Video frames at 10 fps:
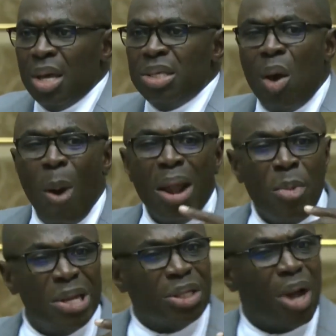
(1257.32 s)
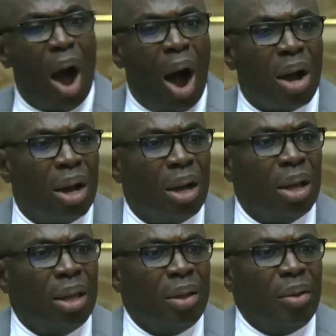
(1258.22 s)
So when we talk,
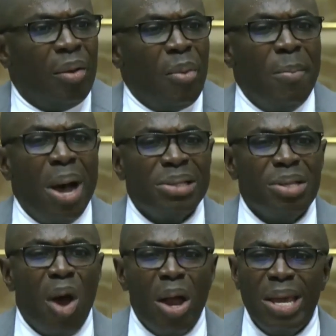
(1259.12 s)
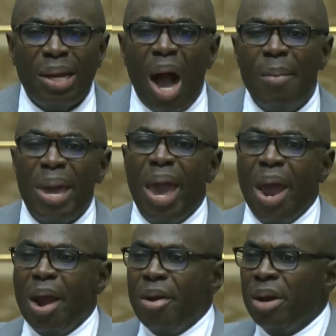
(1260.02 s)
we mustn't only come
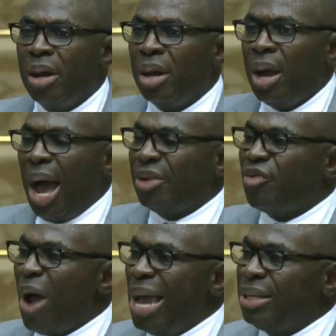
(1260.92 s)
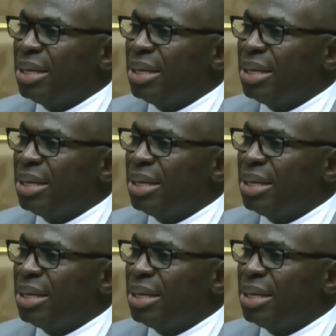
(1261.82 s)
here and try